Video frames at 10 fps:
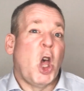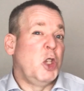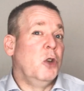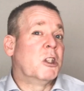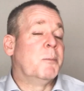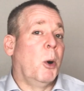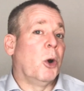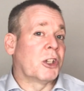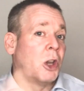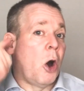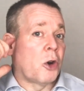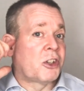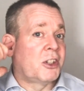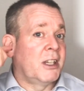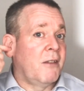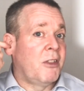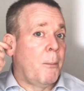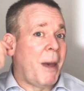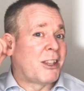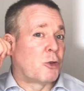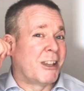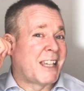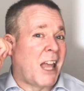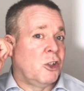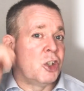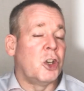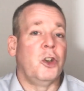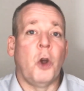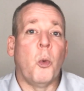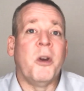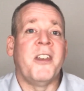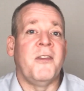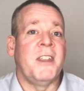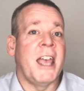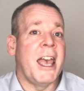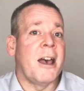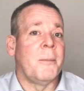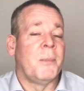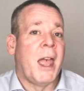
New sports locks to give them better retention within the ear.